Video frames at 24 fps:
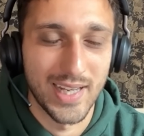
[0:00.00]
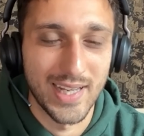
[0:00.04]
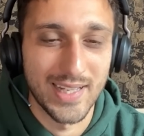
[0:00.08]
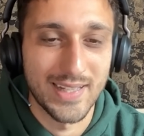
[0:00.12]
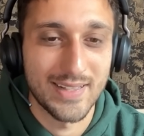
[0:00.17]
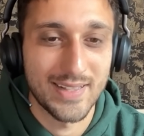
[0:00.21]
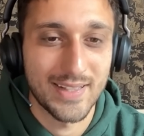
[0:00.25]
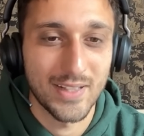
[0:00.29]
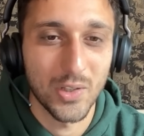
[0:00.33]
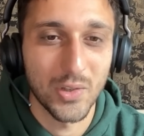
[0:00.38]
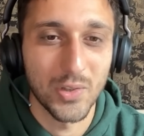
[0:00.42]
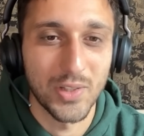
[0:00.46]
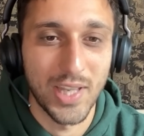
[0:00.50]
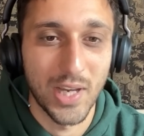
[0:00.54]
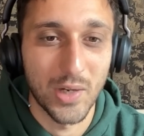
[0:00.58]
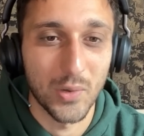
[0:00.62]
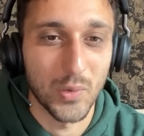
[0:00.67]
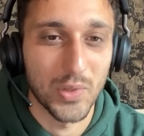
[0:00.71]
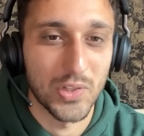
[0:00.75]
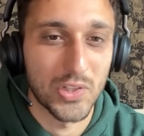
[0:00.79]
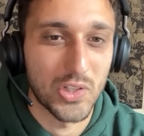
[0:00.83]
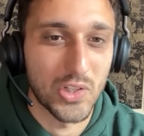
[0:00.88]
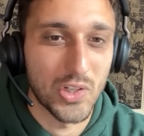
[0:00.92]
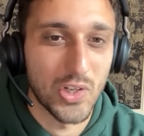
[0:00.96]
It's still get
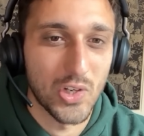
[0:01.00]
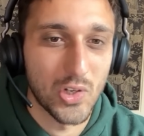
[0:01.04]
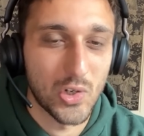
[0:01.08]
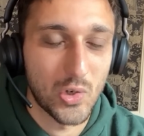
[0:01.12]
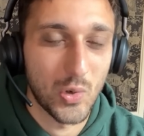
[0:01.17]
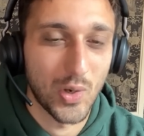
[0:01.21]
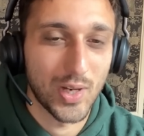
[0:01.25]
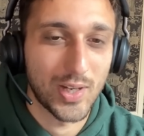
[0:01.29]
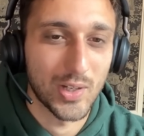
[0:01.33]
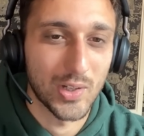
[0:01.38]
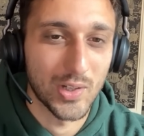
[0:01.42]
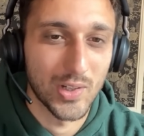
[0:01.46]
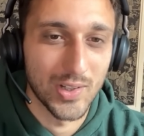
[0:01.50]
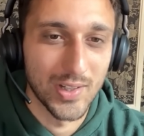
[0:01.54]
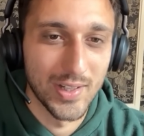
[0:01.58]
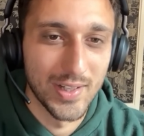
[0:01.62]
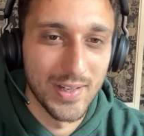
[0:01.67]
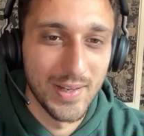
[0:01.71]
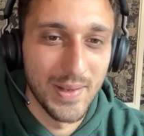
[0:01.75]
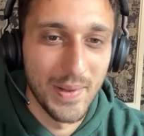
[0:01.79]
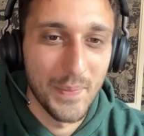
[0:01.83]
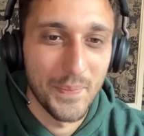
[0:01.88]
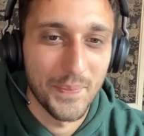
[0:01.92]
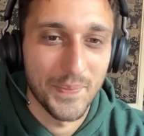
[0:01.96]
rich quicker
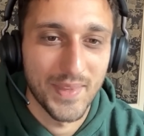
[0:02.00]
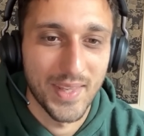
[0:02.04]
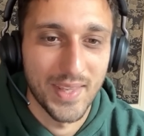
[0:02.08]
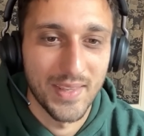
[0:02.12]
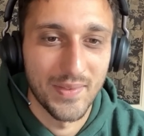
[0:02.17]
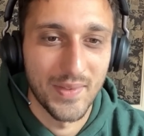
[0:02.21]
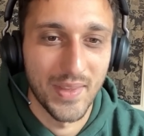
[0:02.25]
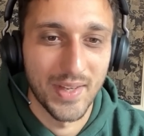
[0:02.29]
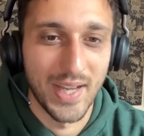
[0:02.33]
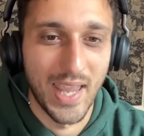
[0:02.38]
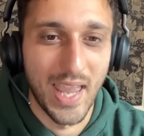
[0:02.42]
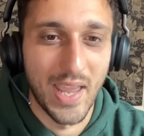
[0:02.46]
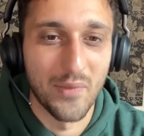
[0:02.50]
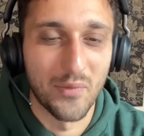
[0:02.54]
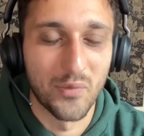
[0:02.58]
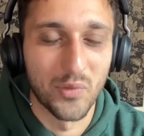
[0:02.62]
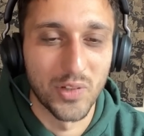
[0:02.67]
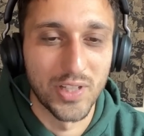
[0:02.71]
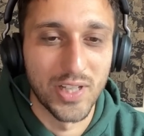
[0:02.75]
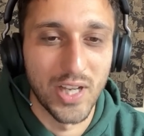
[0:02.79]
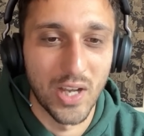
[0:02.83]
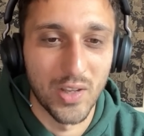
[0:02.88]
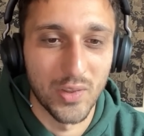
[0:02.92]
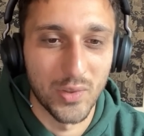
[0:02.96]
than
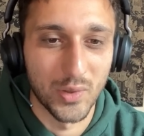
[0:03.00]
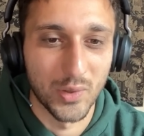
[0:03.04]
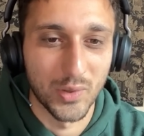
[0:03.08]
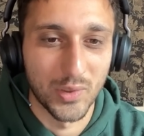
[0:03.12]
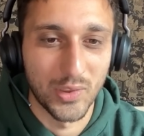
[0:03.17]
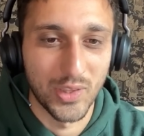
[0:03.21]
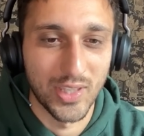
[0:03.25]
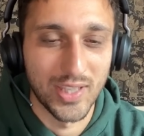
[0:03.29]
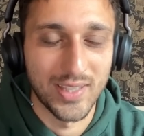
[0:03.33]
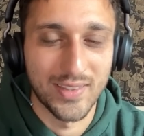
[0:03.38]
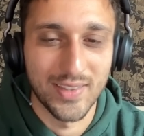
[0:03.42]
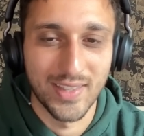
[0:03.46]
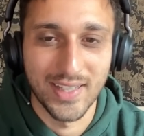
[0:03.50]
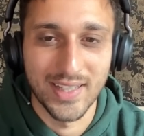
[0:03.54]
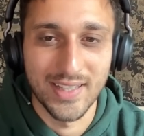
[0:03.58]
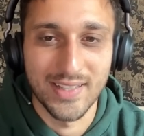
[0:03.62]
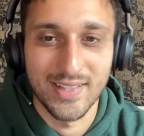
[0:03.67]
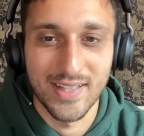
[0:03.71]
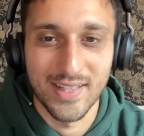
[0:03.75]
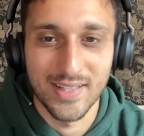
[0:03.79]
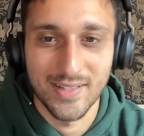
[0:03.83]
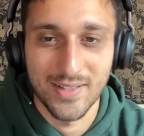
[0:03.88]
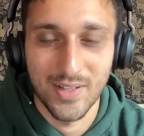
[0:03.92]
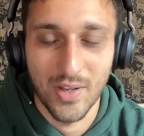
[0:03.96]
every other thing that
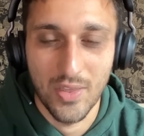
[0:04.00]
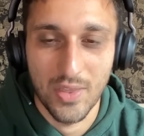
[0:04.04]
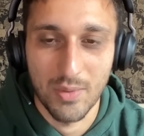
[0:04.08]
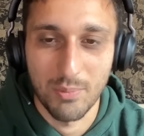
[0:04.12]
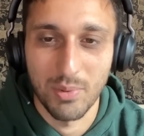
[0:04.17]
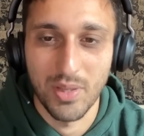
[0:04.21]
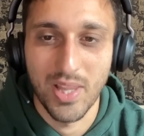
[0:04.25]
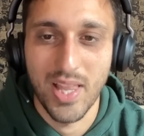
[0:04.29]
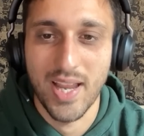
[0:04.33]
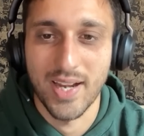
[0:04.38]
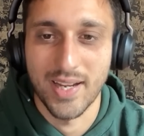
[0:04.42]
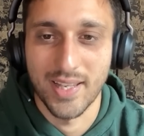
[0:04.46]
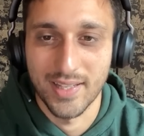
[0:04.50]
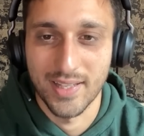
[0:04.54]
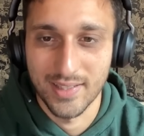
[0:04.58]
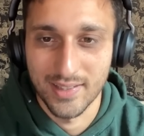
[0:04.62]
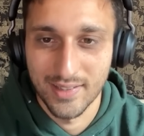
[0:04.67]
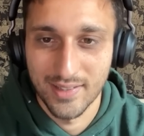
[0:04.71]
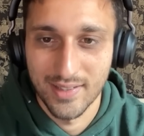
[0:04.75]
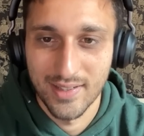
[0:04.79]
exists on the planet.